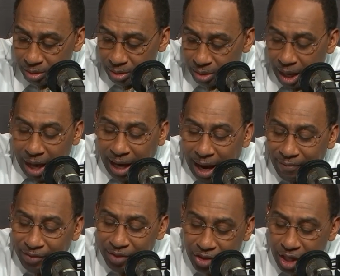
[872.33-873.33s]
I
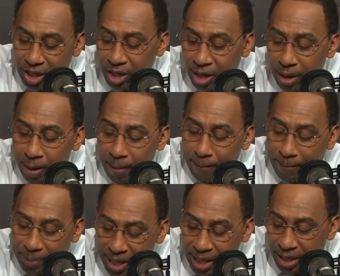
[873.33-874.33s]
got Virginia
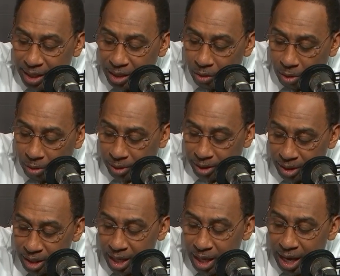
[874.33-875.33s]
beating
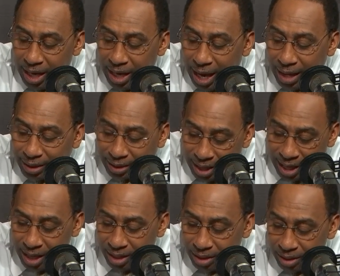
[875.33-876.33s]
Oregon. And I
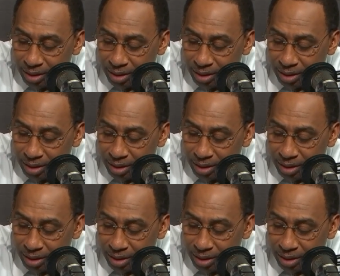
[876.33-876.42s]
think